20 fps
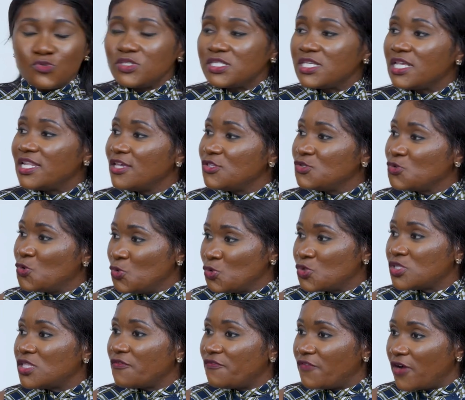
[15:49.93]
we say, let's go
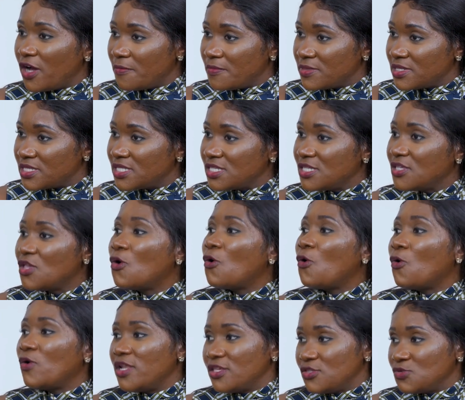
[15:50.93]
to the pharmacy
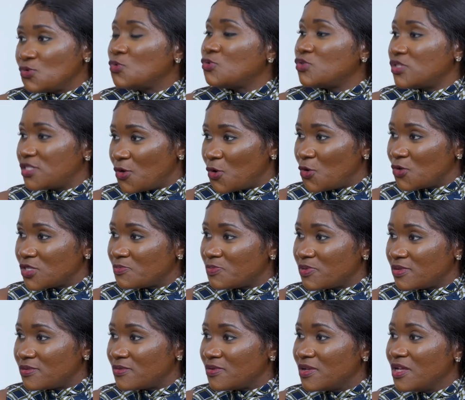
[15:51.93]
or let's go to the
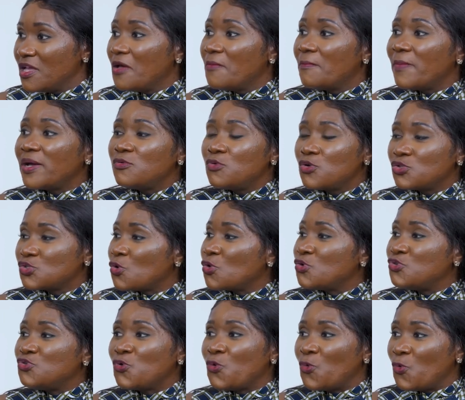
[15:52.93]
hospital. But not
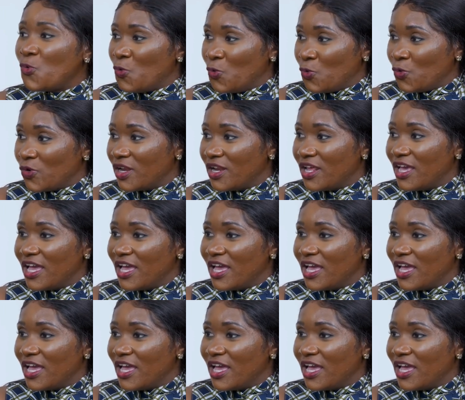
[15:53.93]
on your own